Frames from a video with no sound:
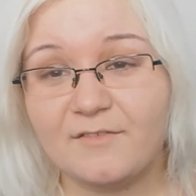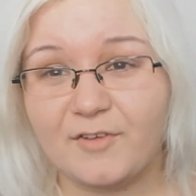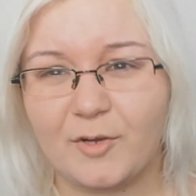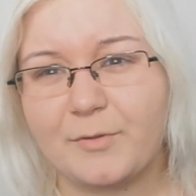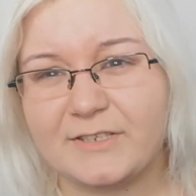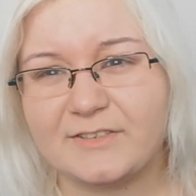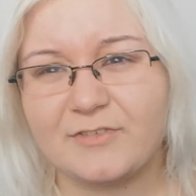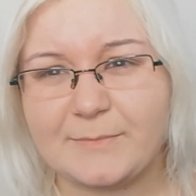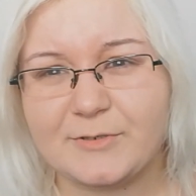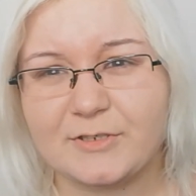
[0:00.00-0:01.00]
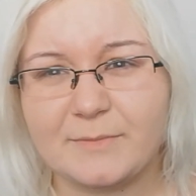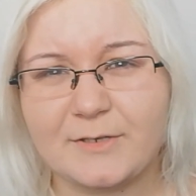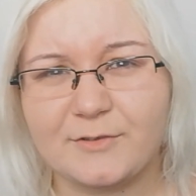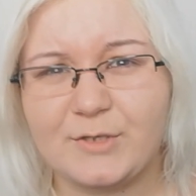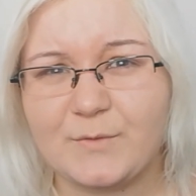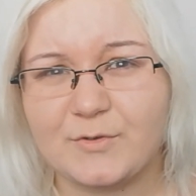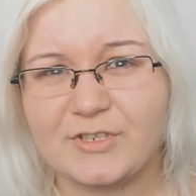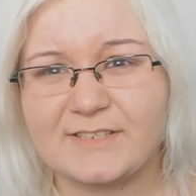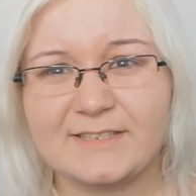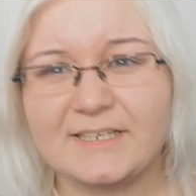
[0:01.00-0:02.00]
for your prescription because you would
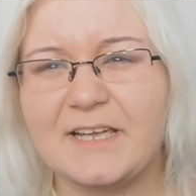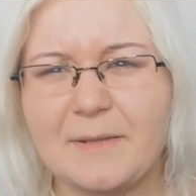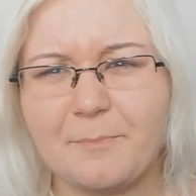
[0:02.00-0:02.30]
just